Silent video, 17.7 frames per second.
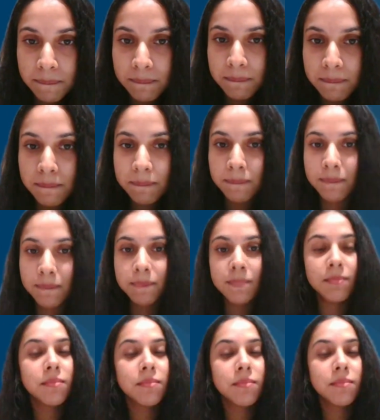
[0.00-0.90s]
Mhm.
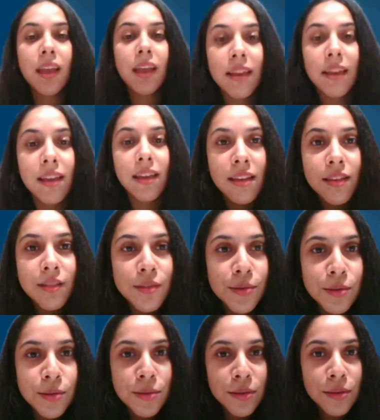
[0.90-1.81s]

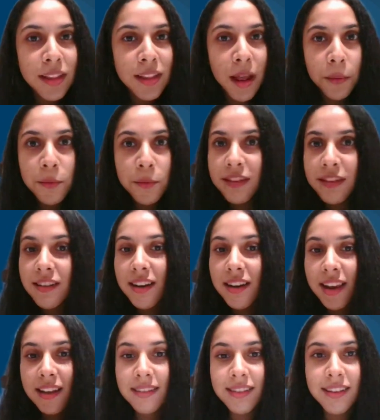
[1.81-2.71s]
So that was the
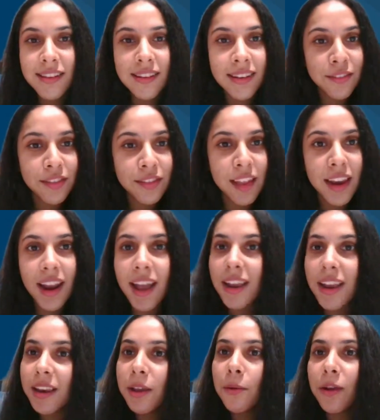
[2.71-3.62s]
lesson. If there are
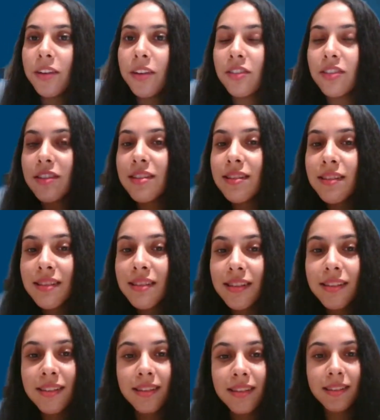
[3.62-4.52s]
any questions,
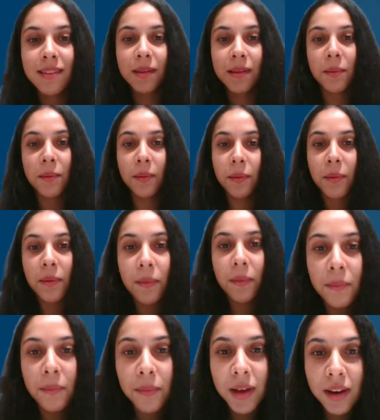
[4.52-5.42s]

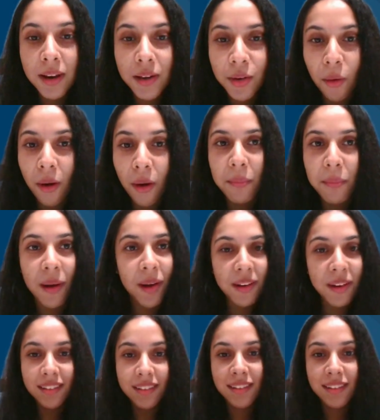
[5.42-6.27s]
we can talk about it.